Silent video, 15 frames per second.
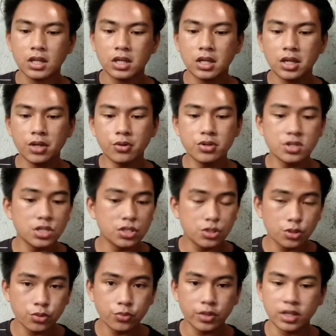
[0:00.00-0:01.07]
he or she
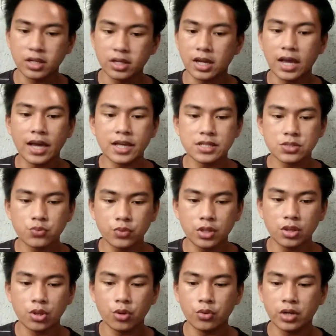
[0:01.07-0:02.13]
doing, as
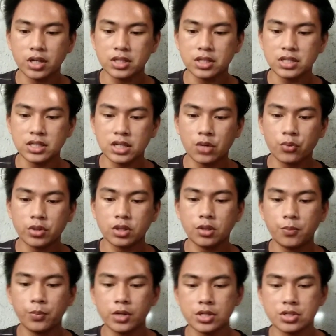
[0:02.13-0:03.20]
we no idea what
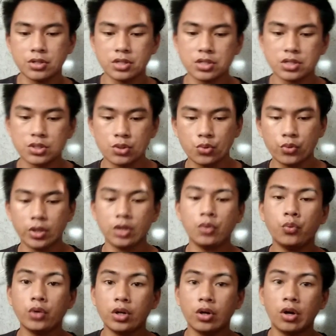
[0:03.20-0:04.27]
the person is
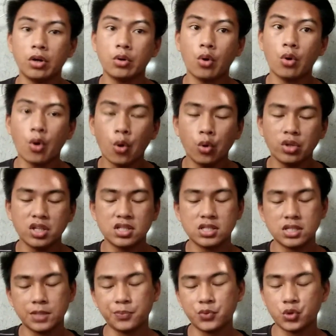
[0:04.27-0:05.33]
doing, we are all in
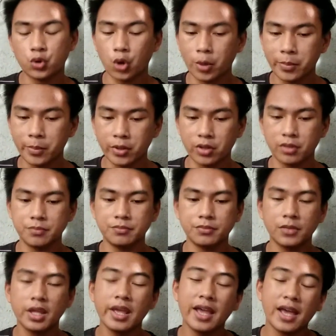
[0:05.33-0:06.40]
deep trouble.
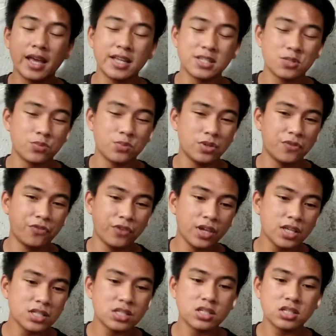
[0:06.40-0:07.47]
As we
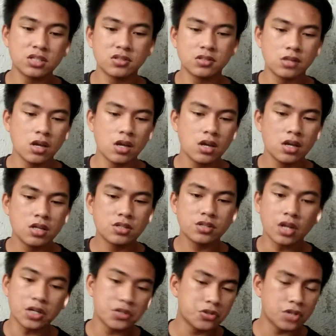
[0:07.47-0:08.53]
face
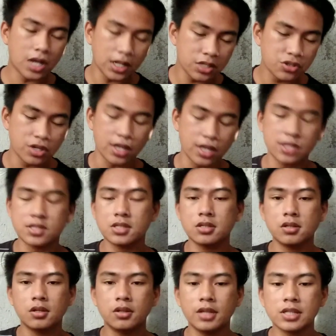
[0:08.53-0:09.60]
such challenges,
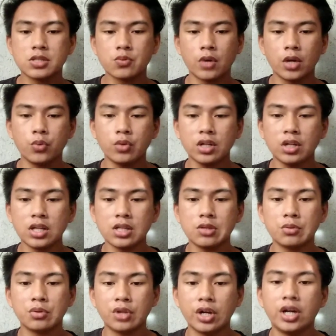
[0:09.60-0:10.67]
that's why we
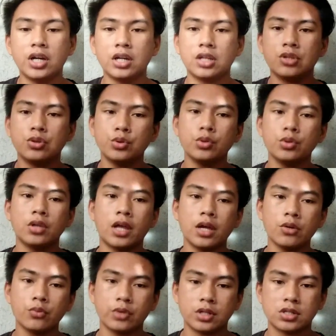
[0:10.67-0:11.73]
need to learn a new
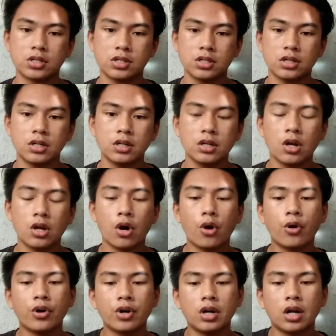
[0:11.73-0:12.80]
language
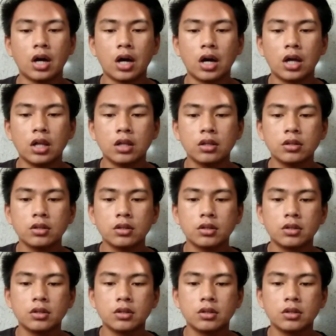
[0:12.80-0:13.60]
or